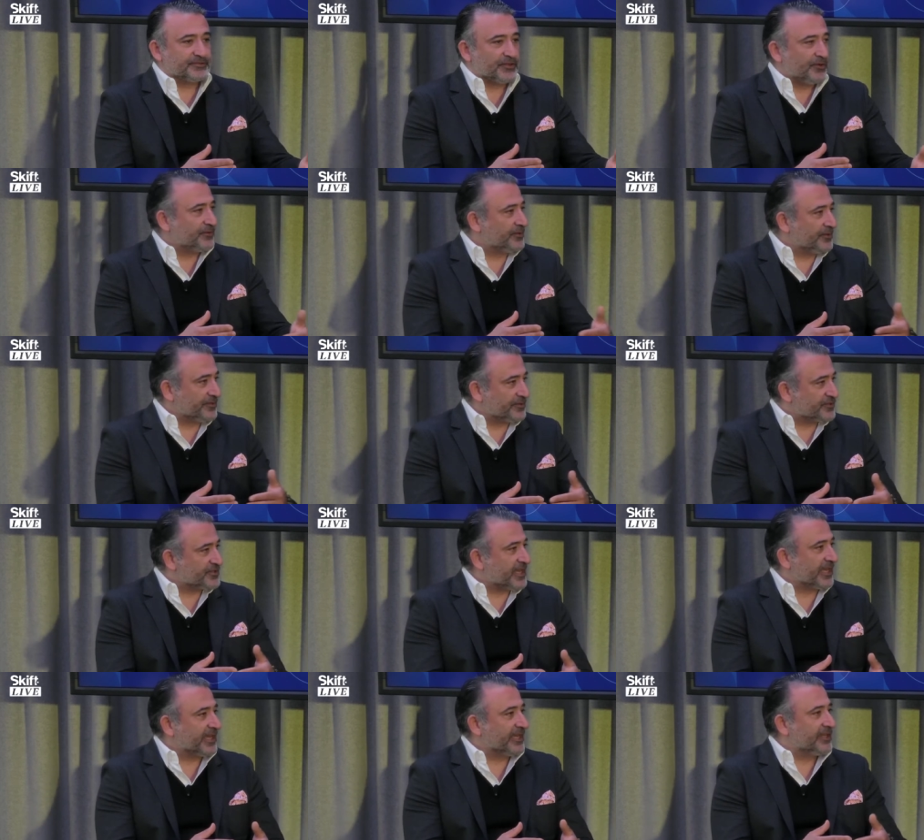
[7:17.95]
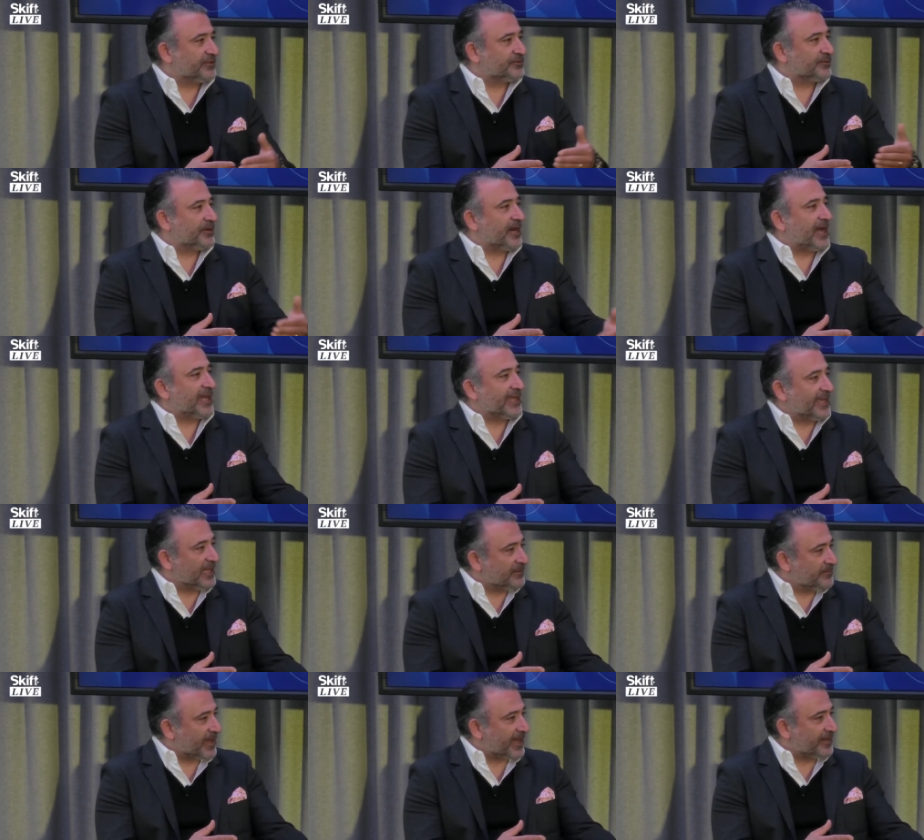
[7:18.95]
don't know they're checking into a
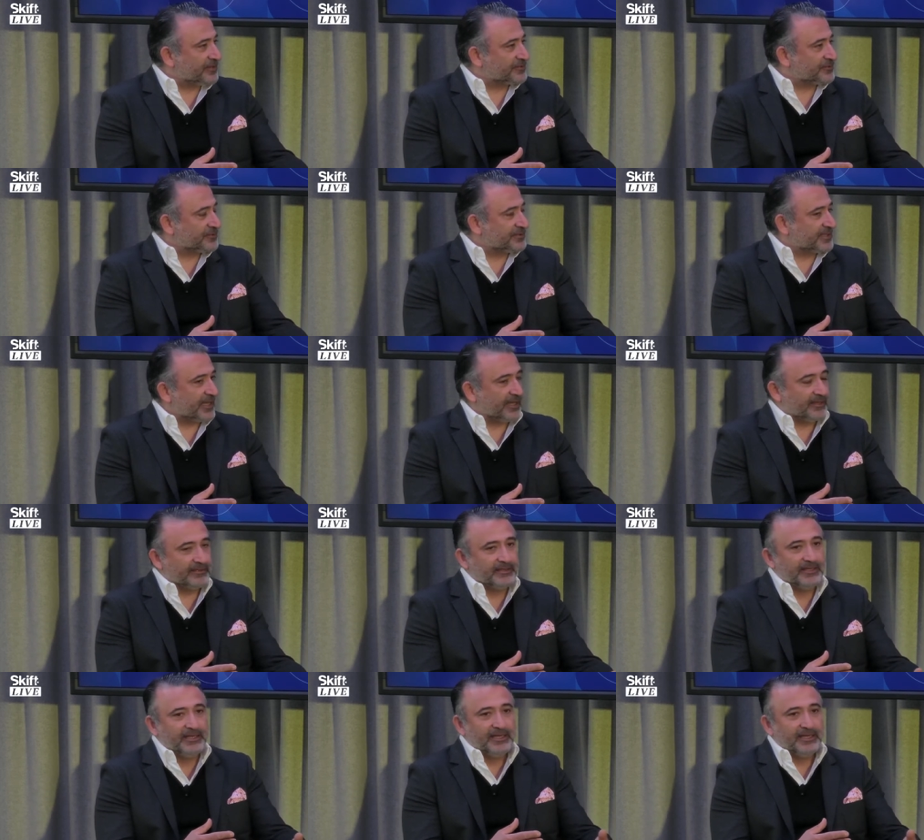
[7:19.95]
Highgate managed hotel.